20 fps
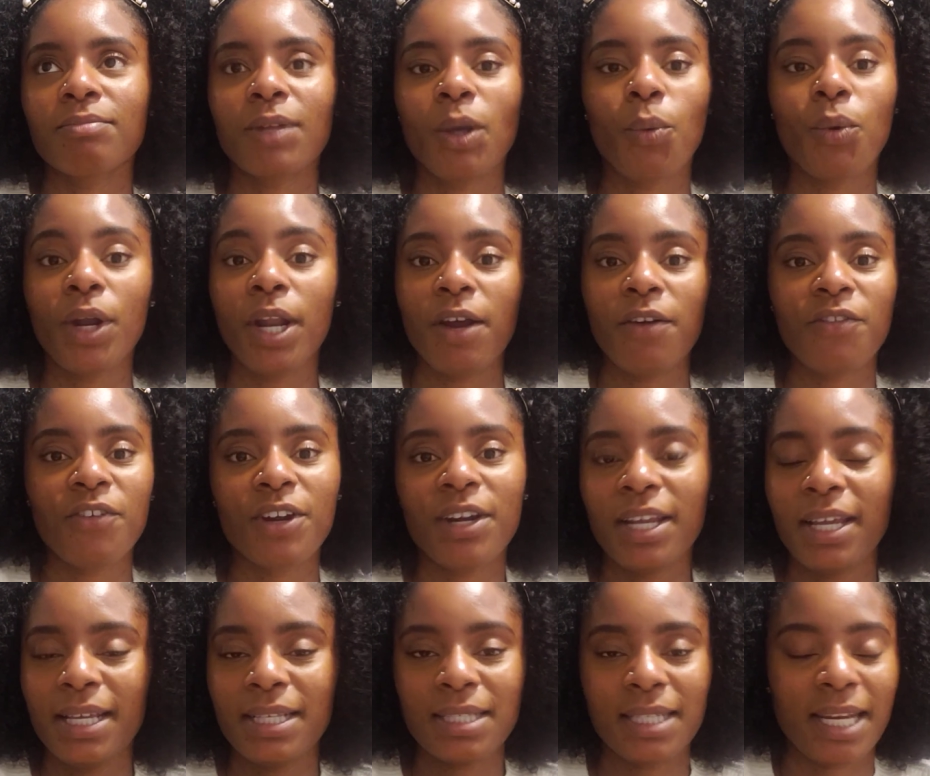whatever it
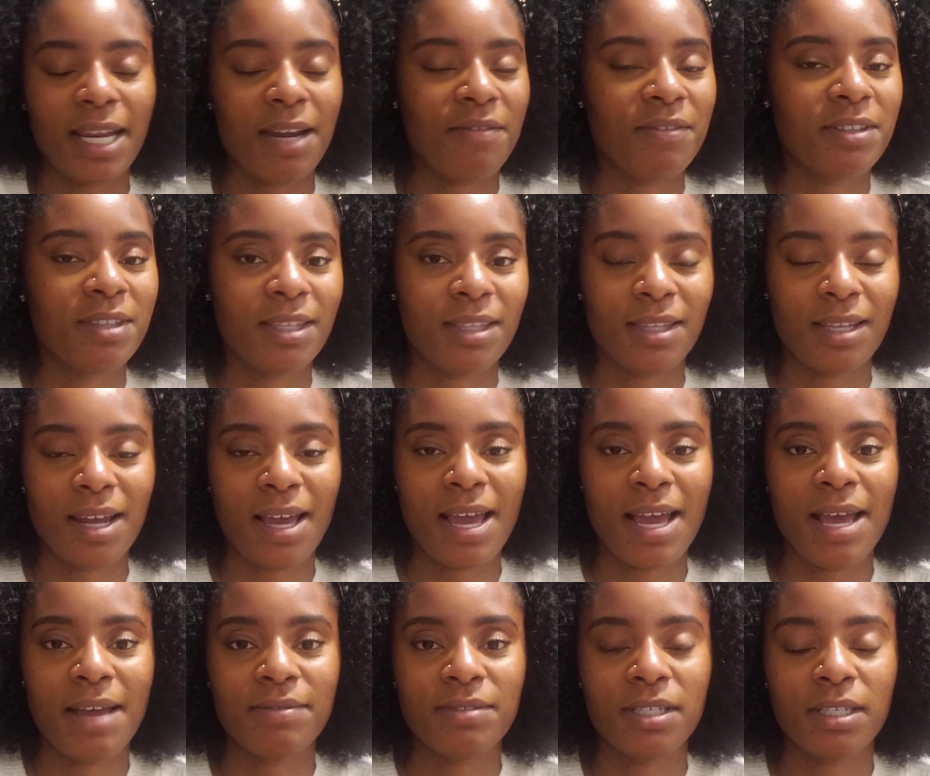is and everything that I
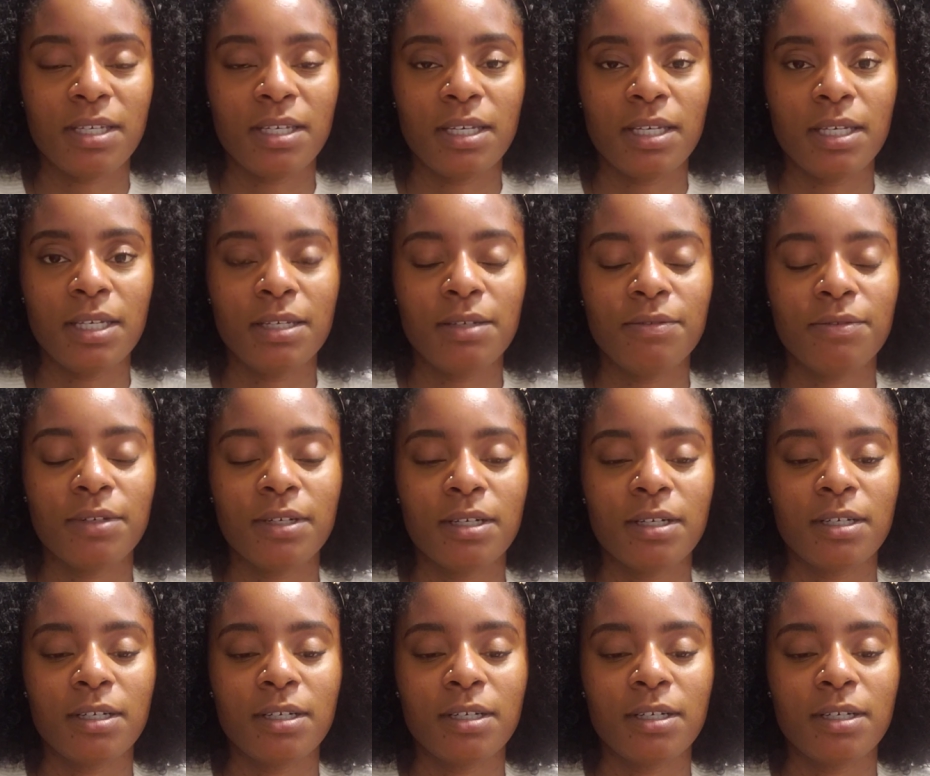have to give.